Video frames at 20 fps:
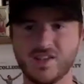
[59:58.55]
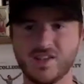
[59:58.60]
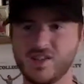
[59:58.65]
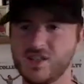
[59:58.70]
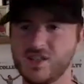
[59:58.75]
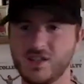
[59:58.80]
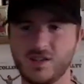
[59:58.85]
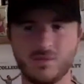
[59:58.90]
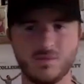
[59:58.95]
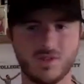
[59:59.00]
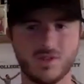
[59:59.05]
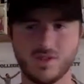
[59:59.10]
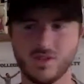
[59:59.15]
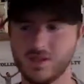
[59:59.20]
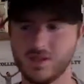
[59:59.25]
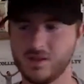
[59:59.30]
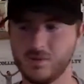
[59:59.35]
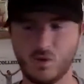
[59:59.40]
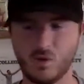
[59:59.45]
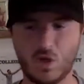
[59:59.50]
teams and
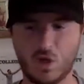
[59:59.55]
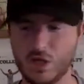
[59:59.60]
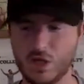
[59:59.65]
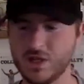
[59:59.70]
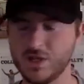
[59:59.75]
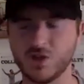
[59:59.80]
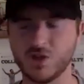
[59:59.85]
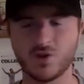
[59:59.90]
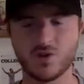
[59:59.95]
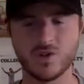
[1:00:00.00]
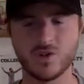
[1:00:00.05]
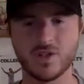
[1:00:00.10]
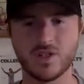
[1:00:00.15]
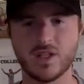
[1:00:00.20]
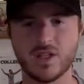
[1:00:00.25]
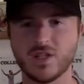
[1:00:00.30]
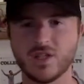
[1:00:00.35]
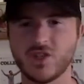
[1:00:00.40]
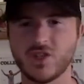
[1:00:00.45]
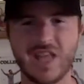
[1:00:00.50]
interns
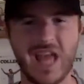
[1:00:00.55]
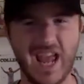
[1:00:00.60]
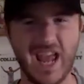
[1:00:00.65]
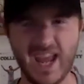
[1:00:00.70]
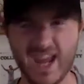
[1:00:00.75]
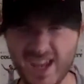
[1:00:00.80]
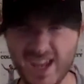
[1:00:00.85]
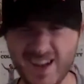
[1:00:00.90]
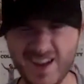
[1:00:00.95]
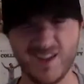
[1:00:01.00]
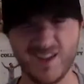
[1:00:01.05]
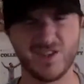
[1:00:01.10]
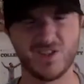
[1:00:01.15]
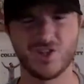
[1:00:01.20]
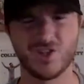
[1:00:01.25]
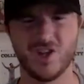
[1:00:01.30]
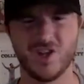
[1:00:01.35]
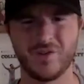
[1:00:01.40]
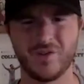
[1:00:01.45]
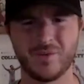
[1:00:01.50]
that just hated
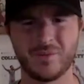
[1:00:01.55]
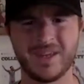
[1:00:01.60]
each other,